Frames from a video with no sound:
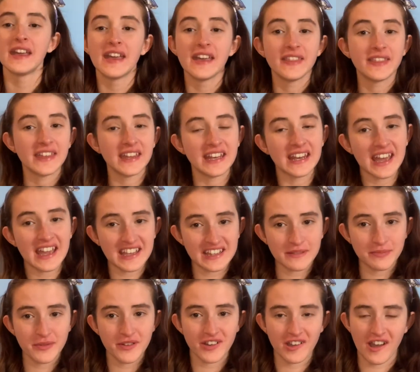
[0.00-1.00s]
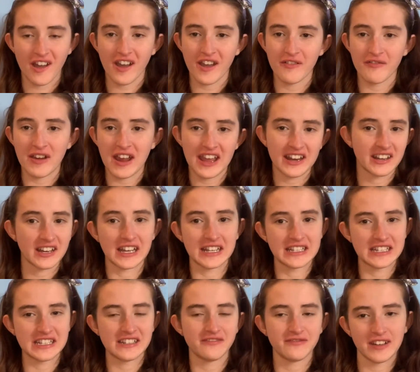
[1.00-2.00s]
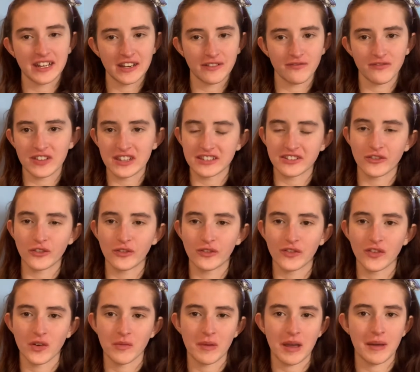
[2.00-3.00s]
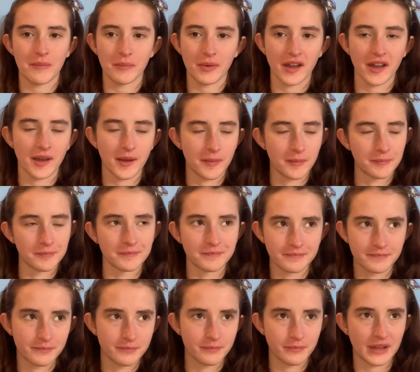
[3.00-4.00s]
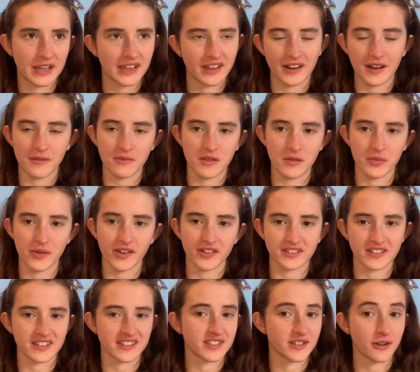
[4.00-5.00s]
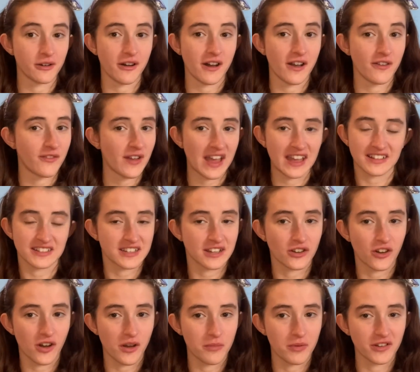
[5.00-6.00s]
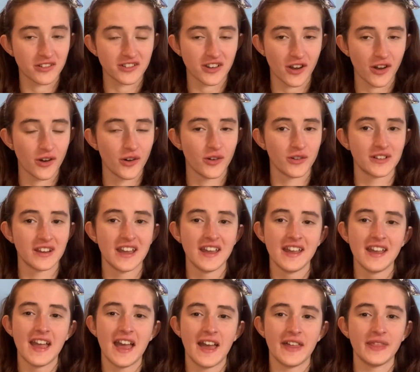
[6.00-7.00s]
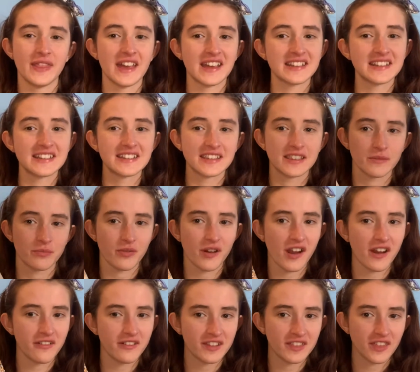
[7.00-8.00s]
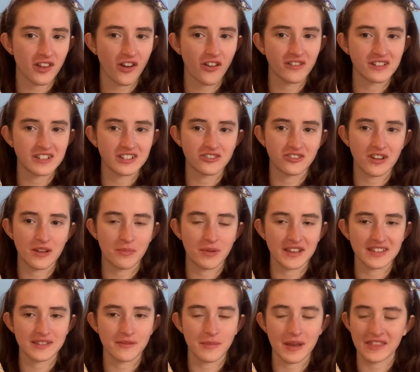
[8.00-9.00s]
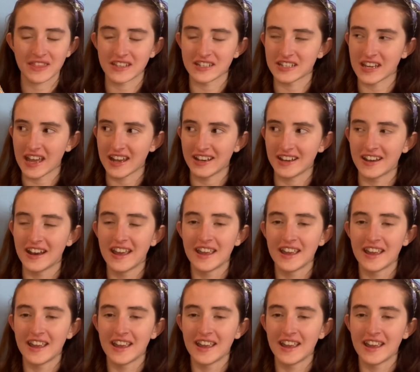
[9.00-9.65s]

The next book I read, I didn't read in physical format, but I'm picking up the book just so I've actually got a book to hold. And that is The Priory of the Orange Tree by Samantha Shannon.